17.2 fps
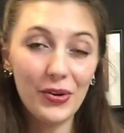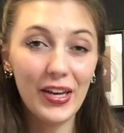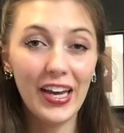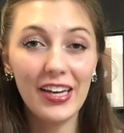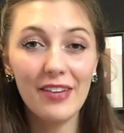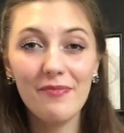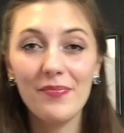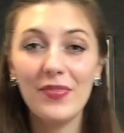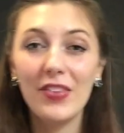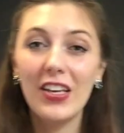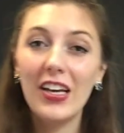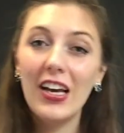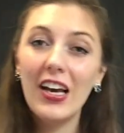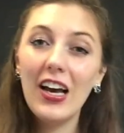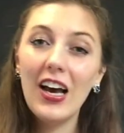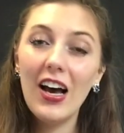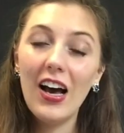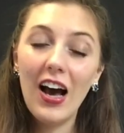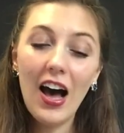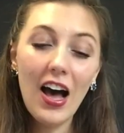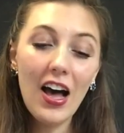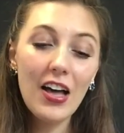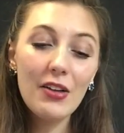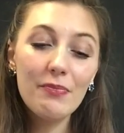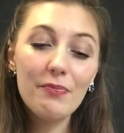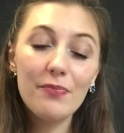okay?
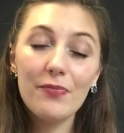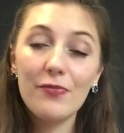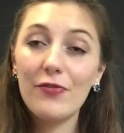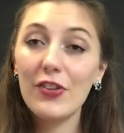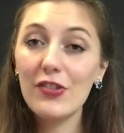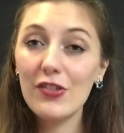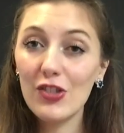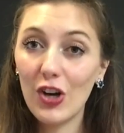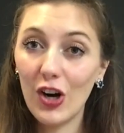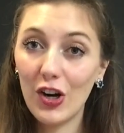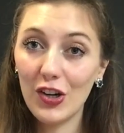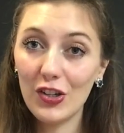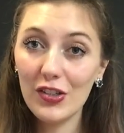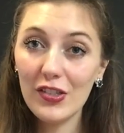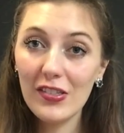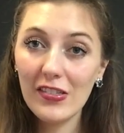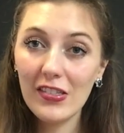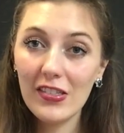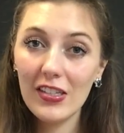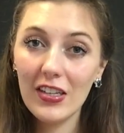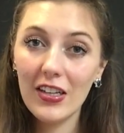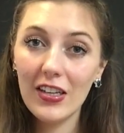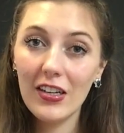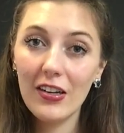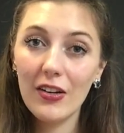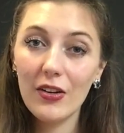For starters,
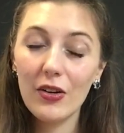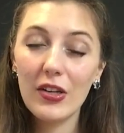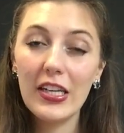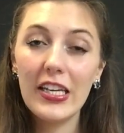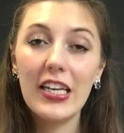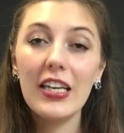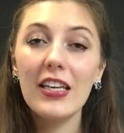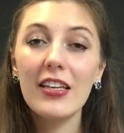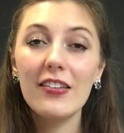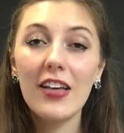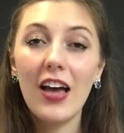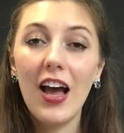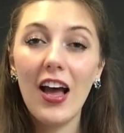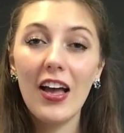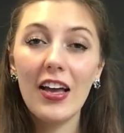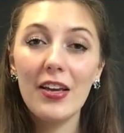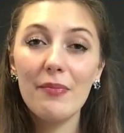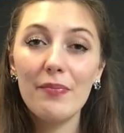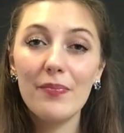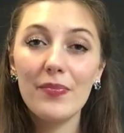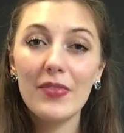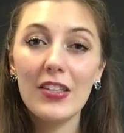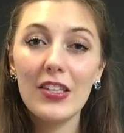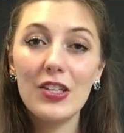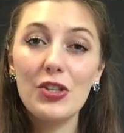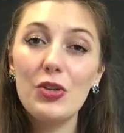
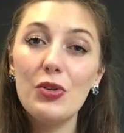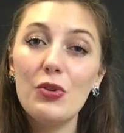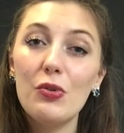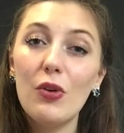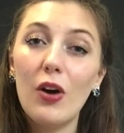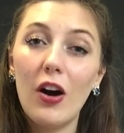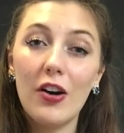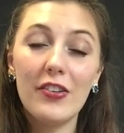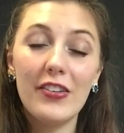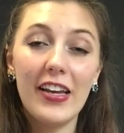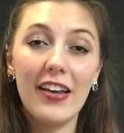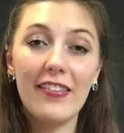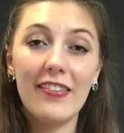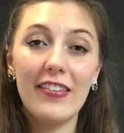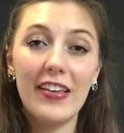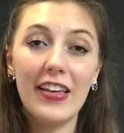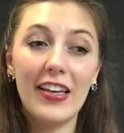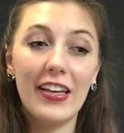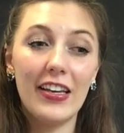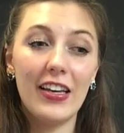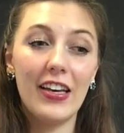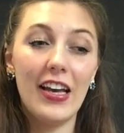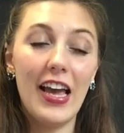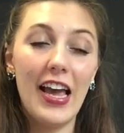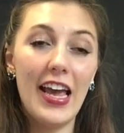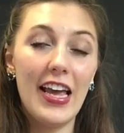anytime you are dancing
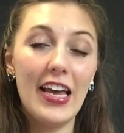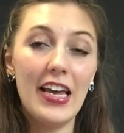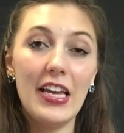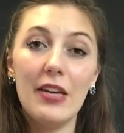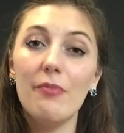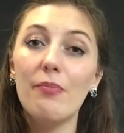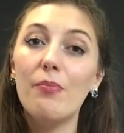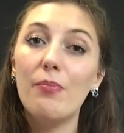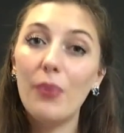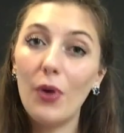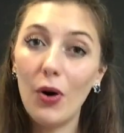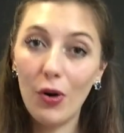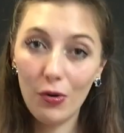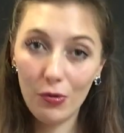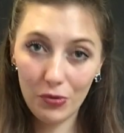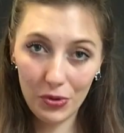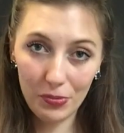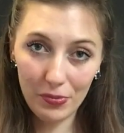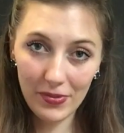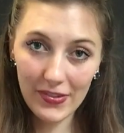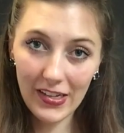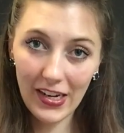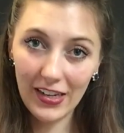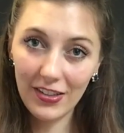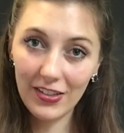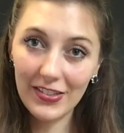a ballroom
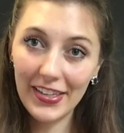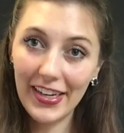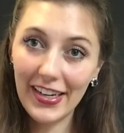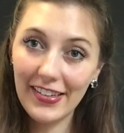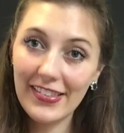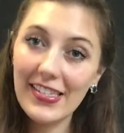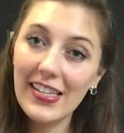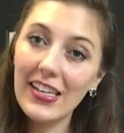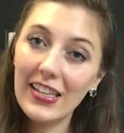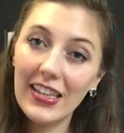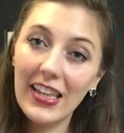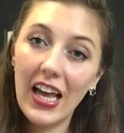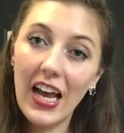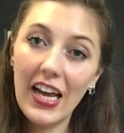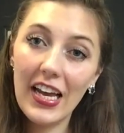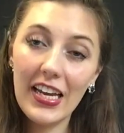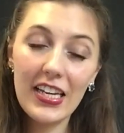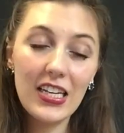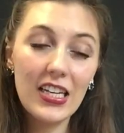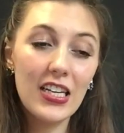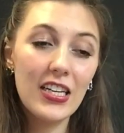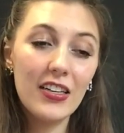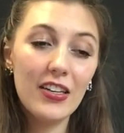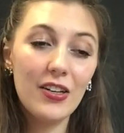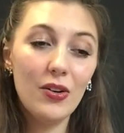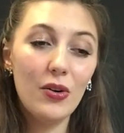style dance,
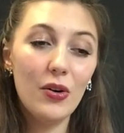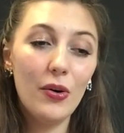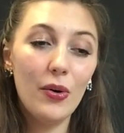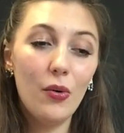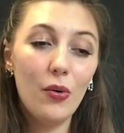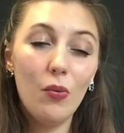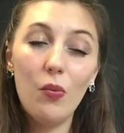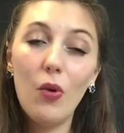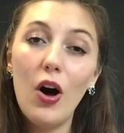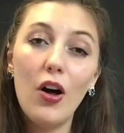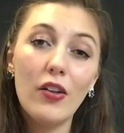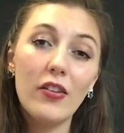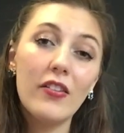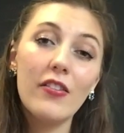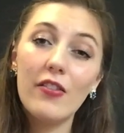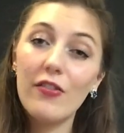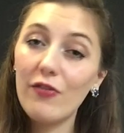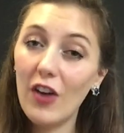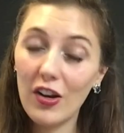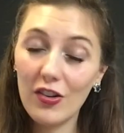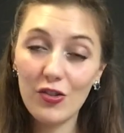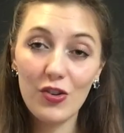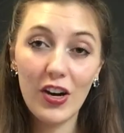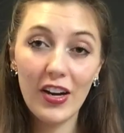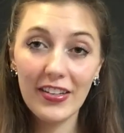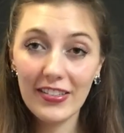like waltz,
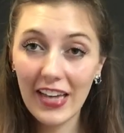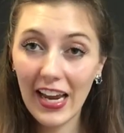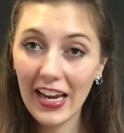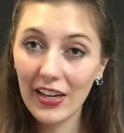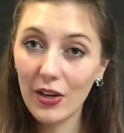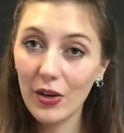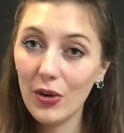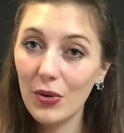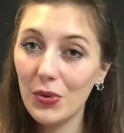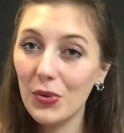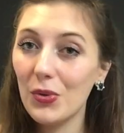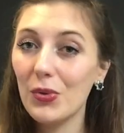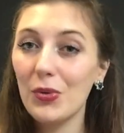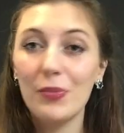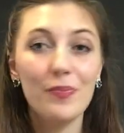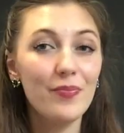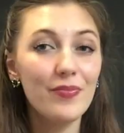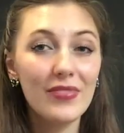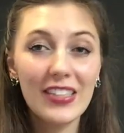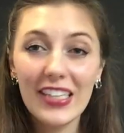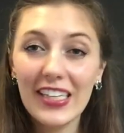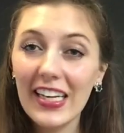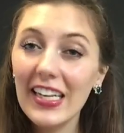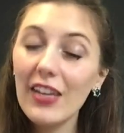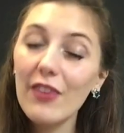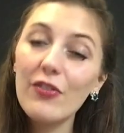foxtrot, tango,
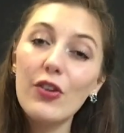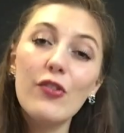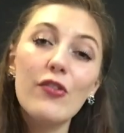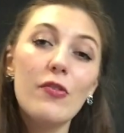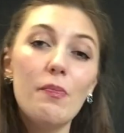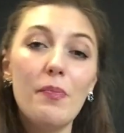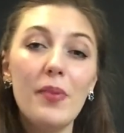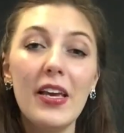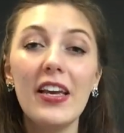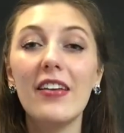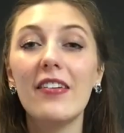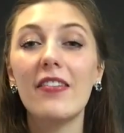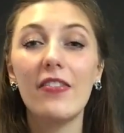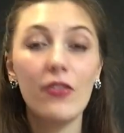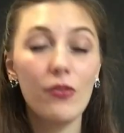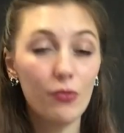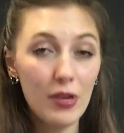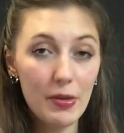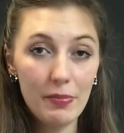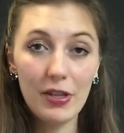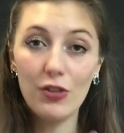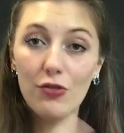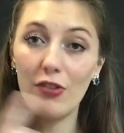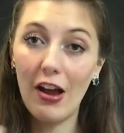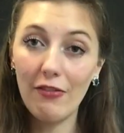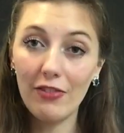any of those big
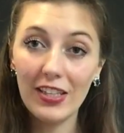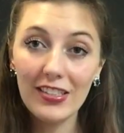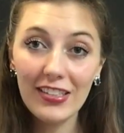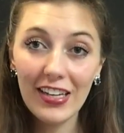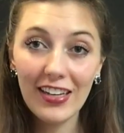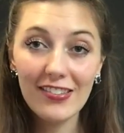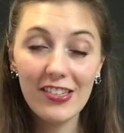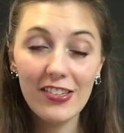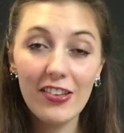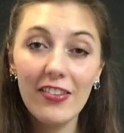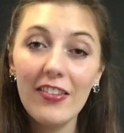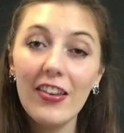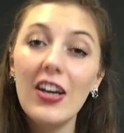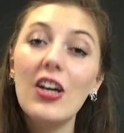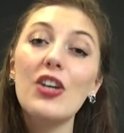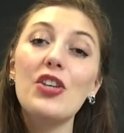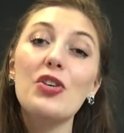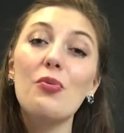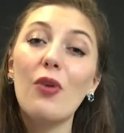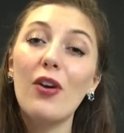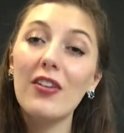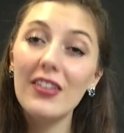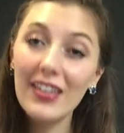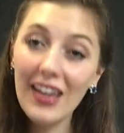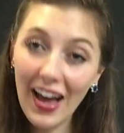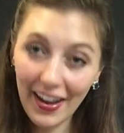sweeping traveling dances, you
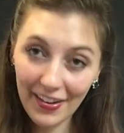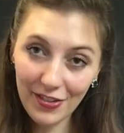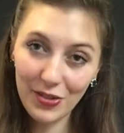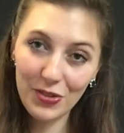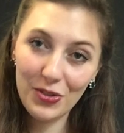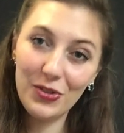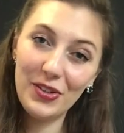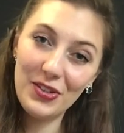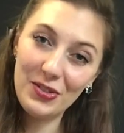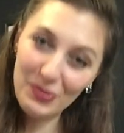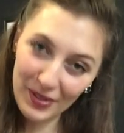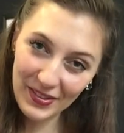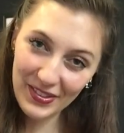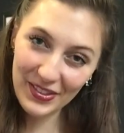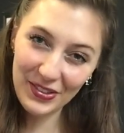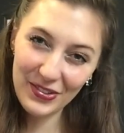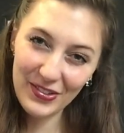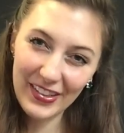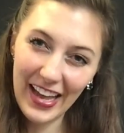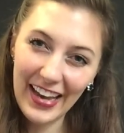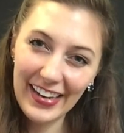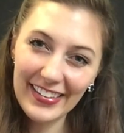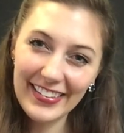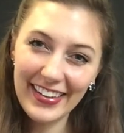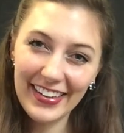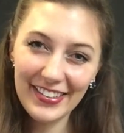are not going to want to use
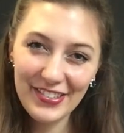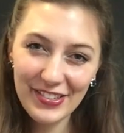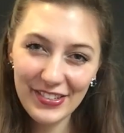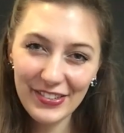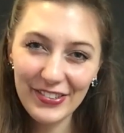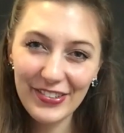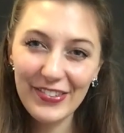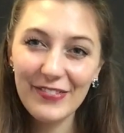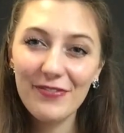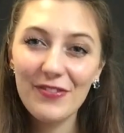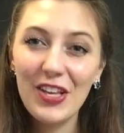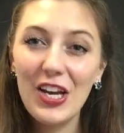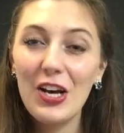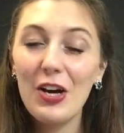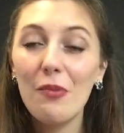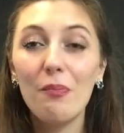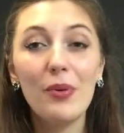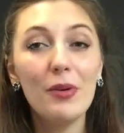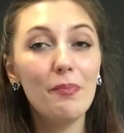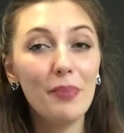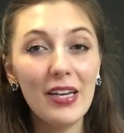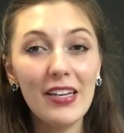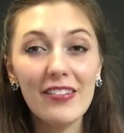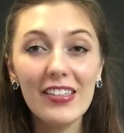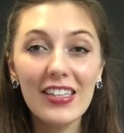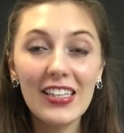Latin dance shoes. But
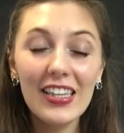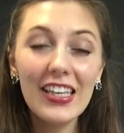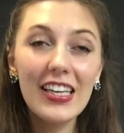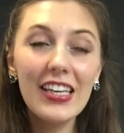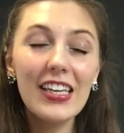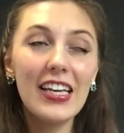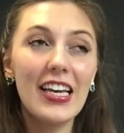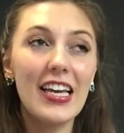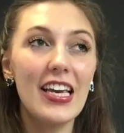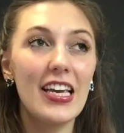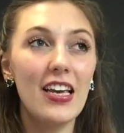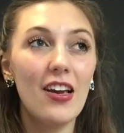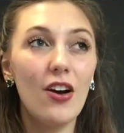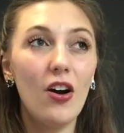basically,